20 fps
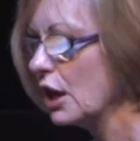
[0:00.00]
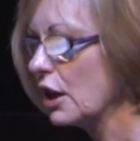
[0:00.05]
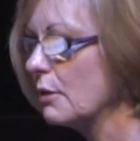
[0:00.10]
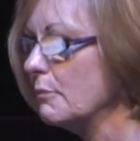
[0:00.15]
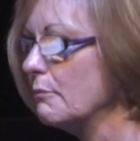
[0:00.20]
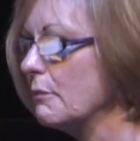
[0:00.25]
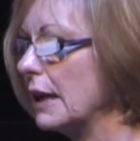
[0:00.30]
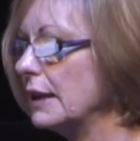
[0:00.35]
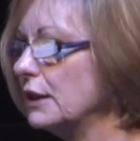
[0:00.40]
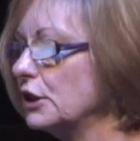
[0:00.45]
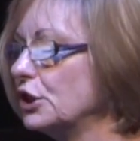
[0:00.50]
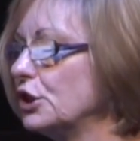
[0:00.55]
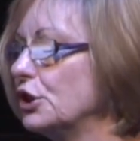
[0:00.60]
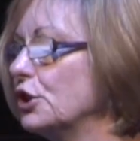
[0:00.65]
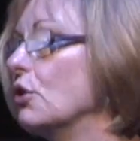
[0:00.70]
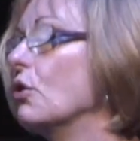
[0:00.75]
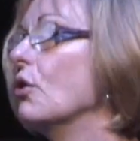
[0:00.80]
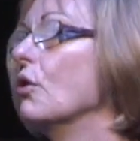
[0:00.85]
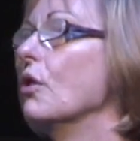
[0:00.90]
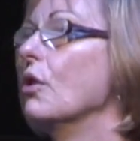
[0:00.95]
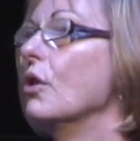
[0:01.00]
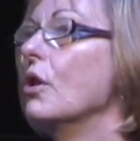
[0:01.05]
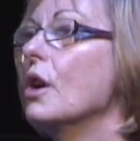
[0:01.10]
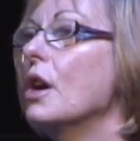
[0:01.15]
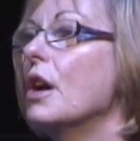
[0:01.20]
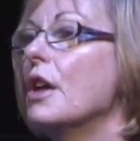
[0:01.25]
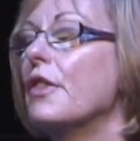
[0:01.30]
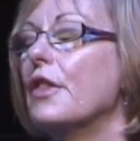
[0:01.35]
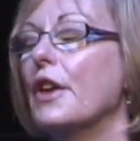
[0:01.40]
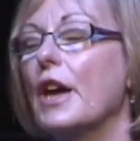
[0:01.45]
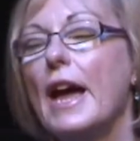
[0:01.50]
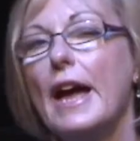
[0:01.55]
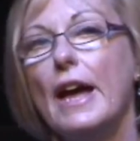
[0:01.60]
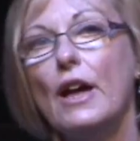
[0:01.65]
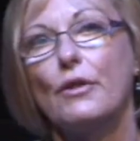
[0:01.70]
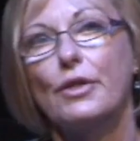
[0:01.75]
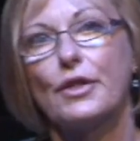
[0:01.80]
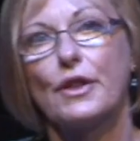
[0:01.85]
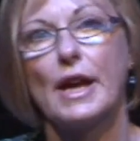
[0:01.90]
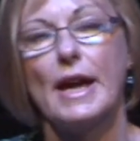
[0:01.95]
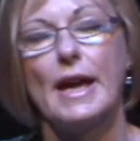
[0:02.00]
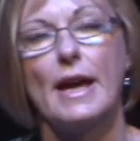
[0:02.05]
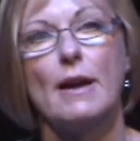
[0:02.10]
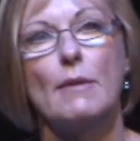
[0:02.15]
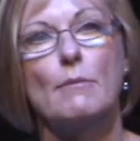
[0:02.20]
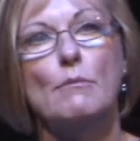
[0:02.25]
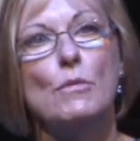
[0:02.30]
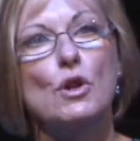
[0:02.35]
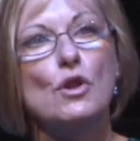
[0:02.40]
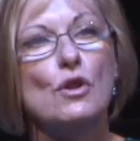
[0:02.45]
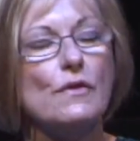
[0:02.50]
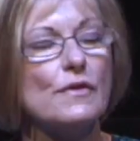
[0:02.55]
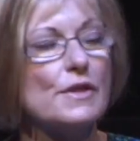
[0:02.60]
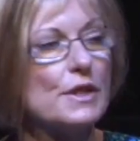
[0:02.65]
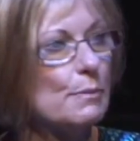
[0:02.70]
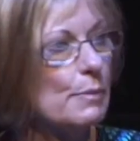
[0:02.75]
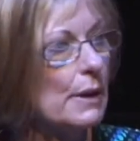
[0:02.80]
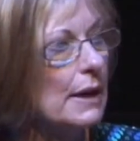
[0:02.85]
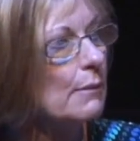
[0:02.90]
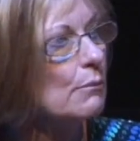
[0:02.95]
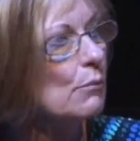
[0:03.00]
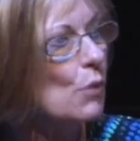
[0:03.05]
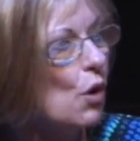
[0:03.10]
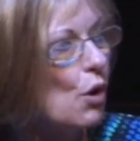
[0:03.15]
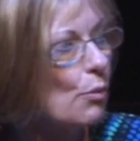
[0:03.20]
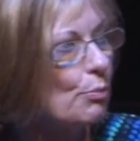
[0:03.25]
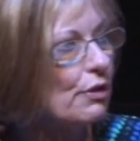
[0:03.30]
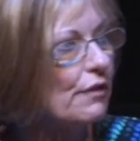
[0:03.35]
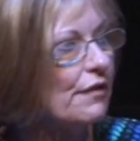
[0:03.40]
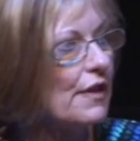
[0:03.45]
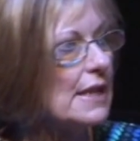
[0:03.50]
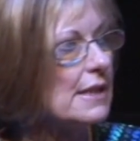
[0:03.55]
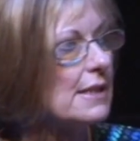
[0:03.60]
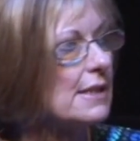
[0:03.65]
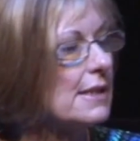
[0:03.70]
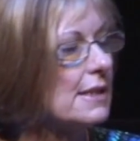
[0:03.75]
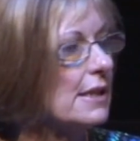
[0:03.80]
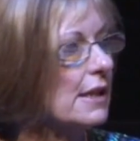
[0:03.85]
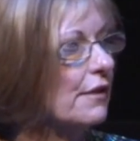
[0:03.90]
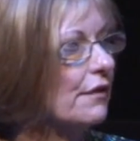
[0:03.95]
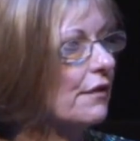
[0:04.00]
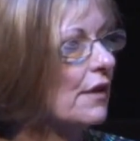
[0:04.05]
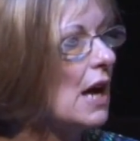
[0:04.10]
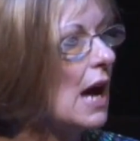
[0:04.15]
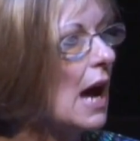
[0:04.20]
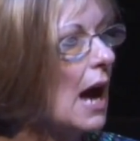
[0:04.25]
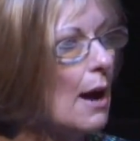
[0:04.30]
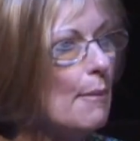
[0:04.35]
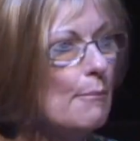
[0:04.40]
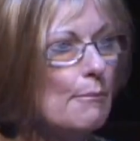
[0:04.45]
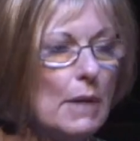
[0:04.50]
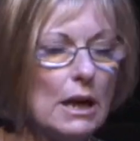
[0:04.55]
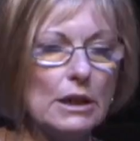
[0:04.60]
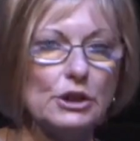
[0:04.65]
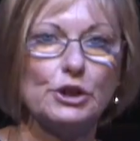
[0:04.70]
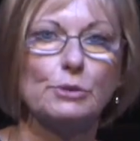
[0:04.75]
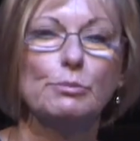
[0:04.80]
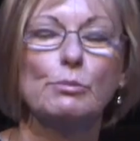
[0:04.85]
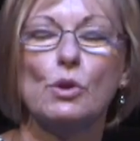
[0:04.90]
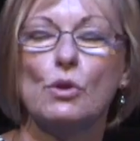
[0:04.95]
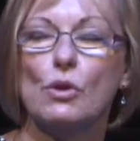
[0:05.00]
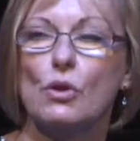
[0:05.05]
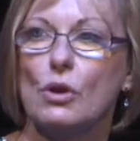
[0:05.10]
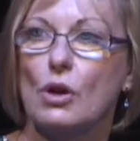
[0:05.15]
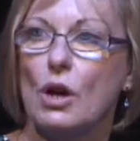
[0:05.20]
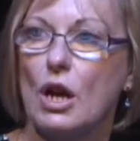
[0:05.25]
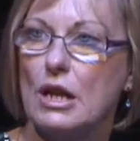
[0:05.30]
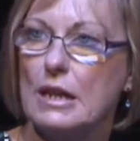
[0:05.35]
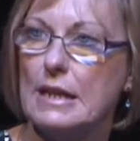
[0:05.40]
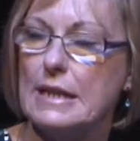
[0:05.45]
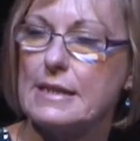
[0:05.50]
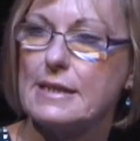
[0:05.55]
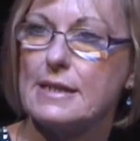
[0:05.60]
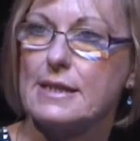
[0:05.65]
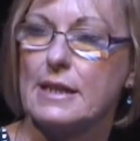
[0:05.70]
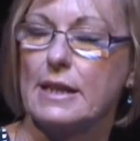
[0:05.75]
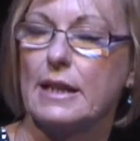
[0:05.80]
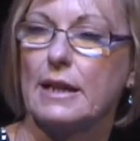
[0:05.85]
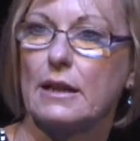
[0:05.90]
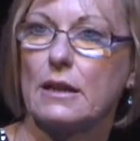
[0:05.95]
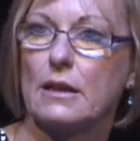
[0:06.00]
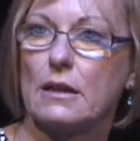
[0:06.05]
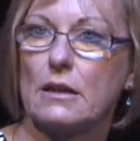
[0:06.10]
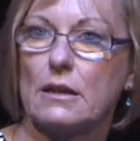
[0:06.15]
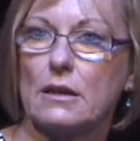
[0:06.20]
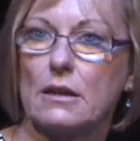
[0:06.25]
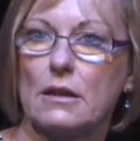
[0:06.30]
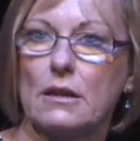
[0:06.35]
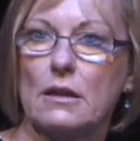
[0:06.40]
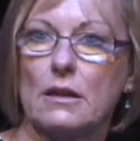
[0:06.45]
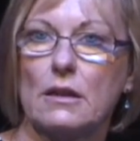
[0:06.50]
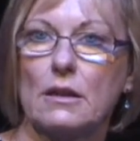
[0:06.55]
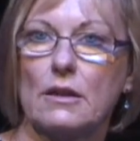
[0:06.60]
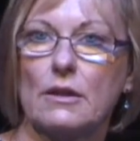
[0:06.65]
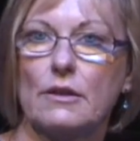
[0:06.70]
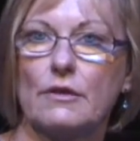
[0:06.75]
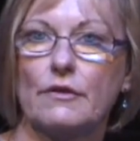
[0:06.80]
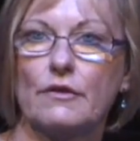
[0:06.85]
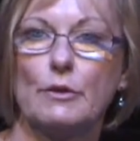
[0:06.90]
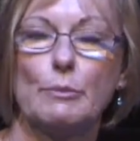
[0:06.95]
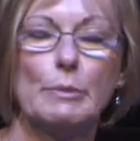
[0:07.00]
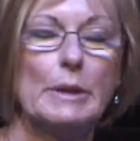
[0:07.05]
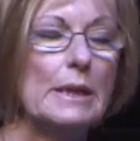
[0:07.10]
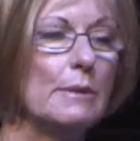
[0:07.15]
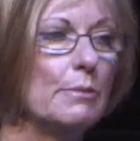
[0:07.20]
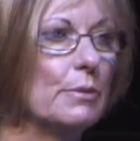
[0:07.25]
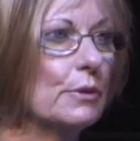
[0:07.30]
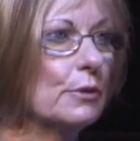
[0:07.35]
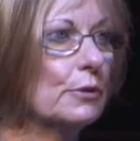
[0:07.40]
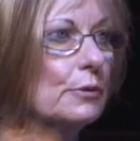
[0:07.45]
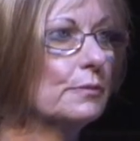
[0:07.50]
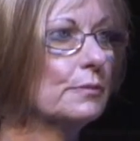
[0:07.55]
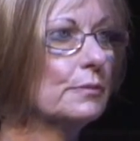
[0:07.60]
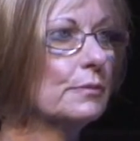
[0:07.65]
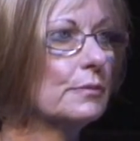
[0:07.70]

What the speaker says: can make sure that healthcare moves to being more preventative and much more holistic for people.